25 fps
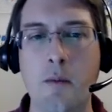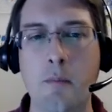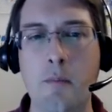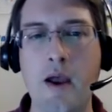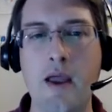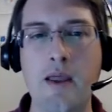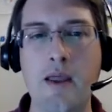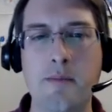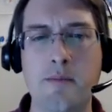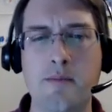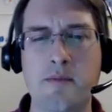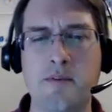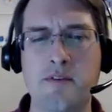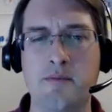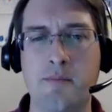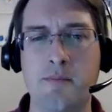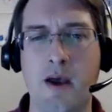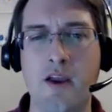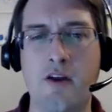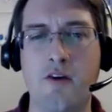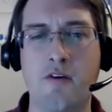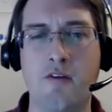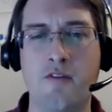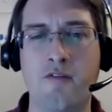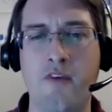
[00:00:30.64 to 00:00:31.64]
My name is
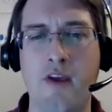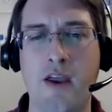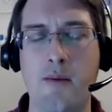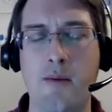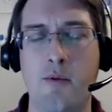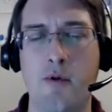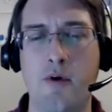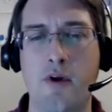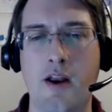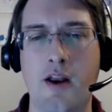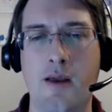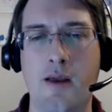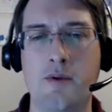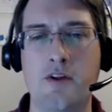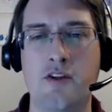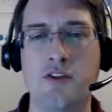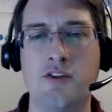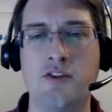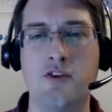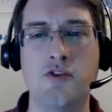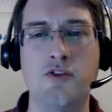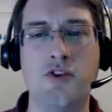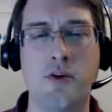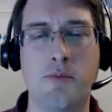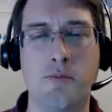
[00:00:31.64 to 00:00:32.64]
Michael Faber, and I'm an
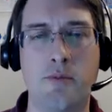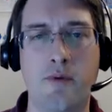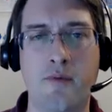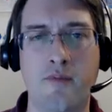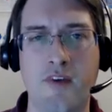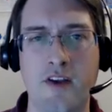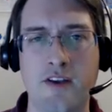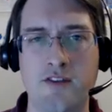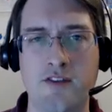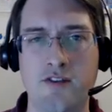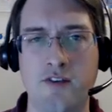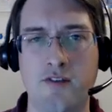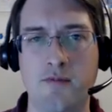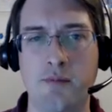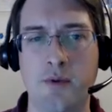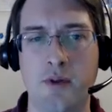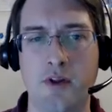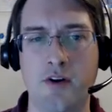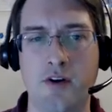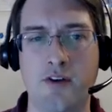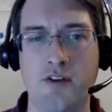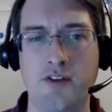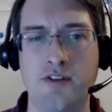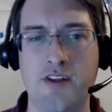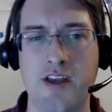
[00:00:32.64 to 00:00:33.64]
associate professor of
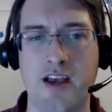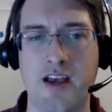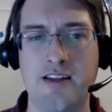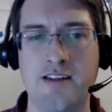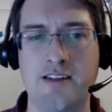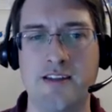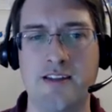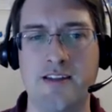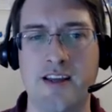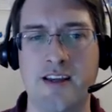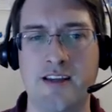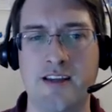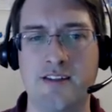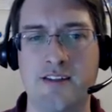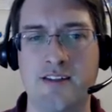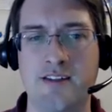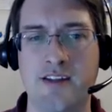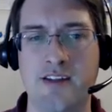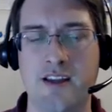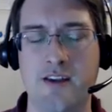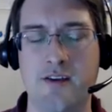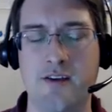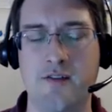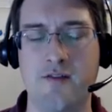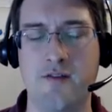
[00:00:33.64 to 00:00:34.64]
political science at Texas
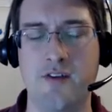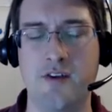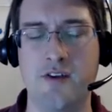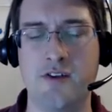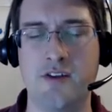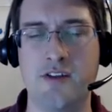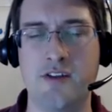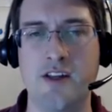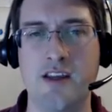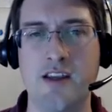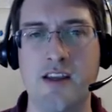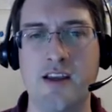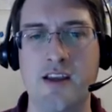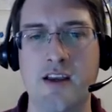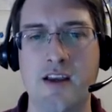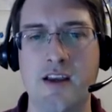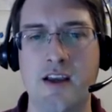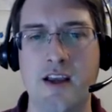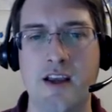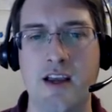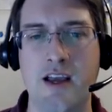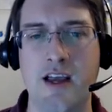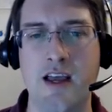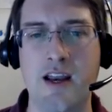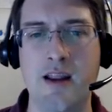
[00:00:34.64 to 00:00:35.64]
State University.
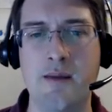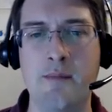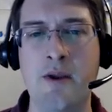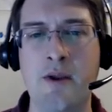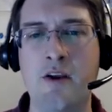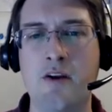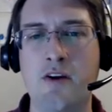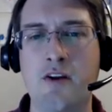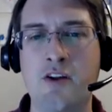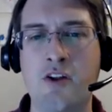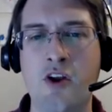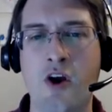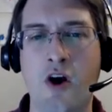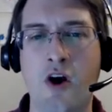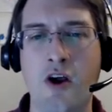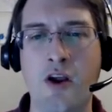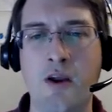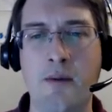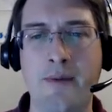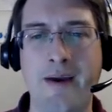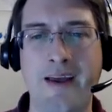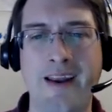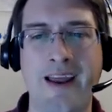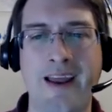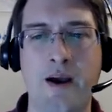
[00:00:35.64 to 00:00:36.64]
And I'm here to talk
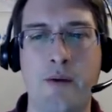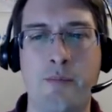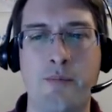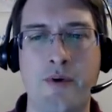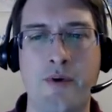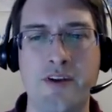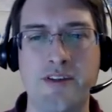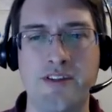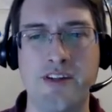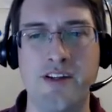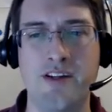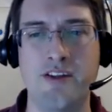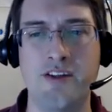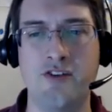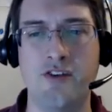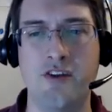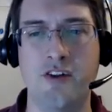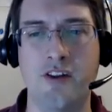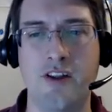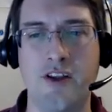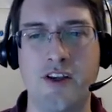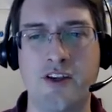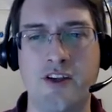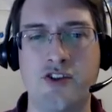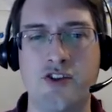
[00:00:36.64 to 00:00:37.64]
about how presidential
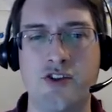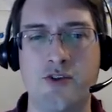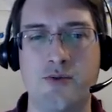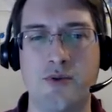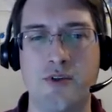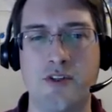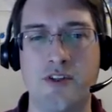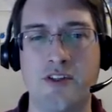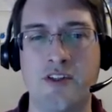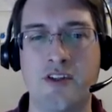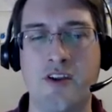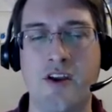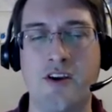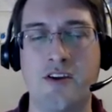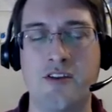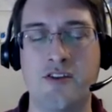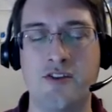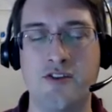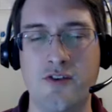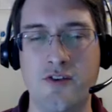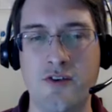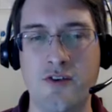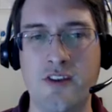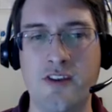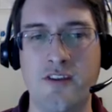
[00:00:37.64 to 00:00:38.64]
elections were
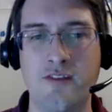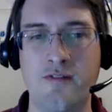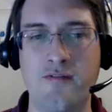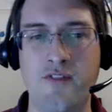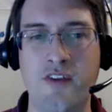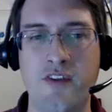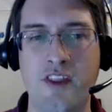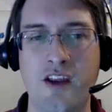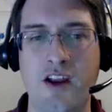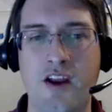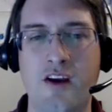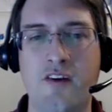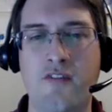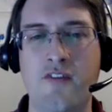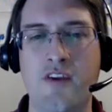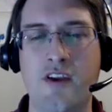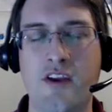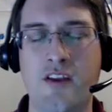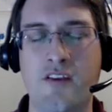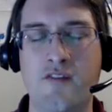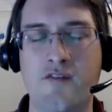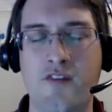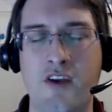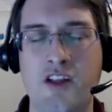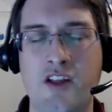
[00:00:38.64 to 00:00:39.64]
discussed during the
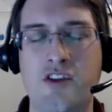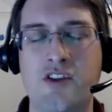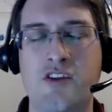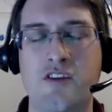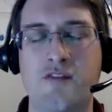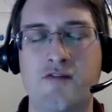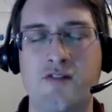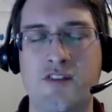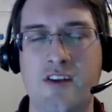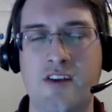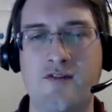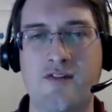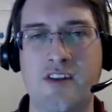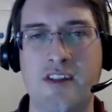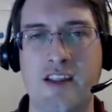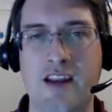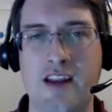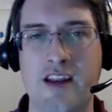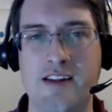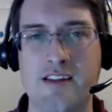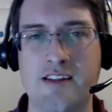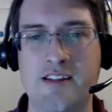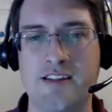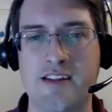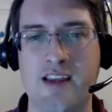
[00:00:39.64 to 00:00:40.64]
Philadelphia Convention of
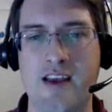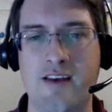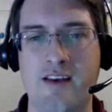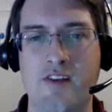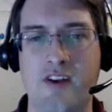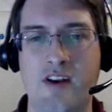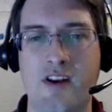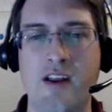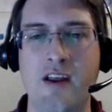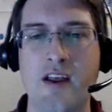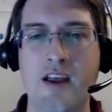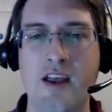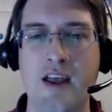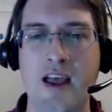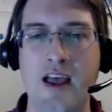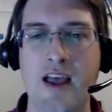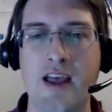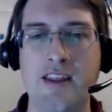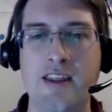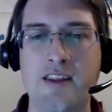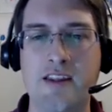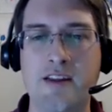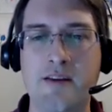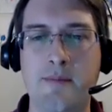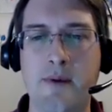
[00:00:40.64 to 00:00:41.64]
1787
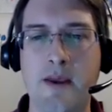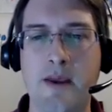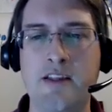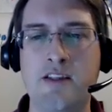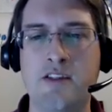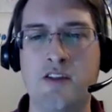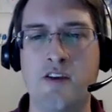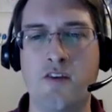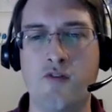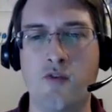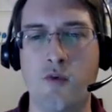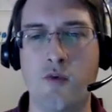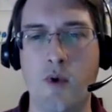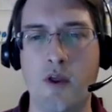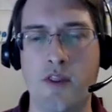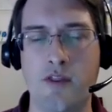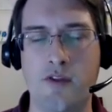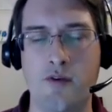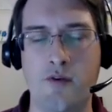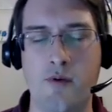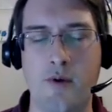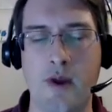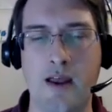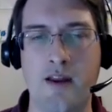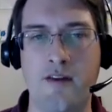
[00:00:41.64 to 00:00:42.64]
and the debates over
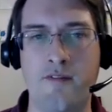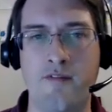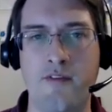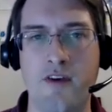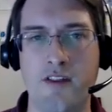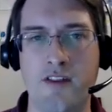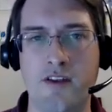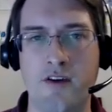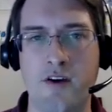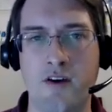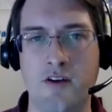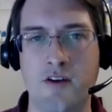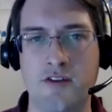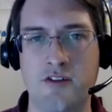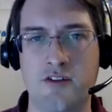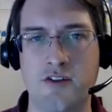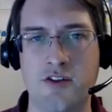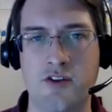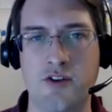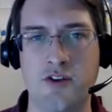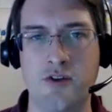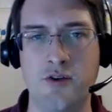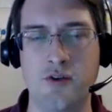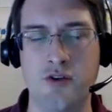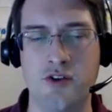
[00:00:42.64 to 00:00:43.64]
whether to ratify the
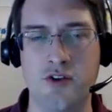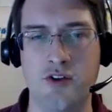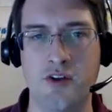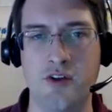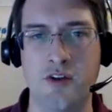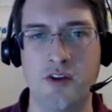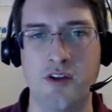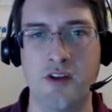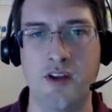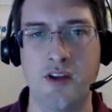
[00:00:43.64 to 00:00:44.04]
Constitution.